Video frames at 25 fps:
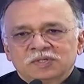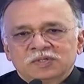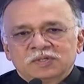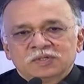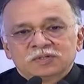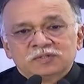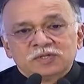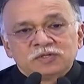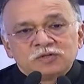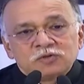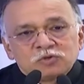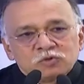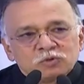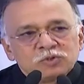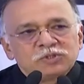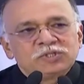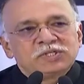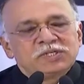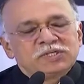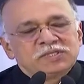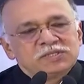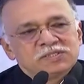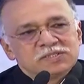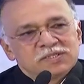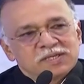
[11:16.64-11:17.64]
The truth
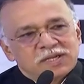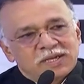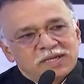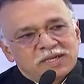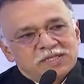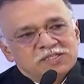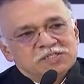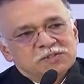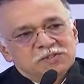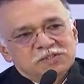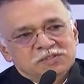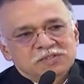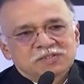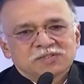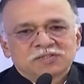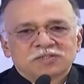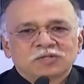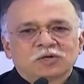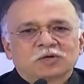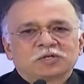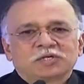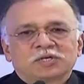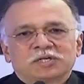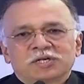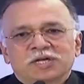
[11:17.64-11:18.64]
is, as
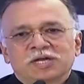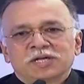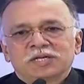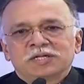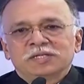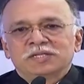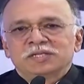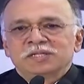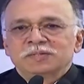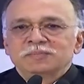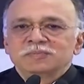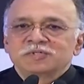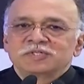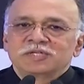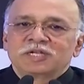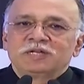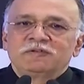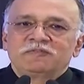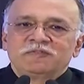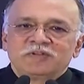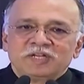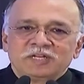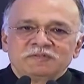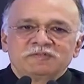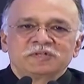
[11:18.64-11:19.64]
Dr. Anand
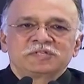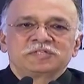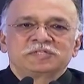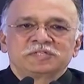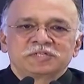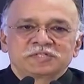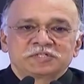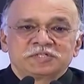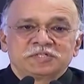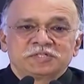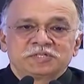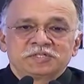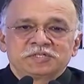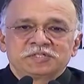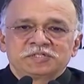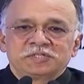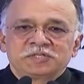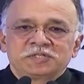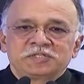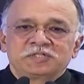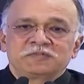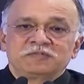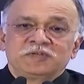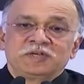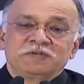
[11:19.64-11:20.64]
himself gave us the
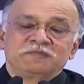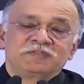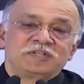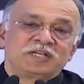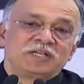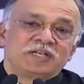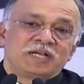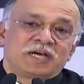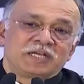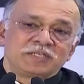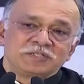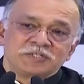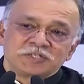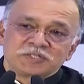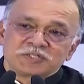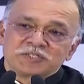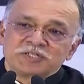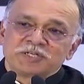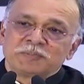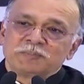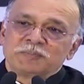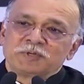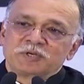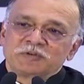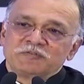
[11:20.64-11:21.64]
statistics, we have the largest
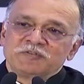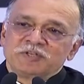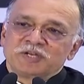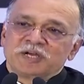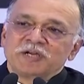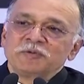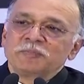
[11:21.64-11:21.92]
number of young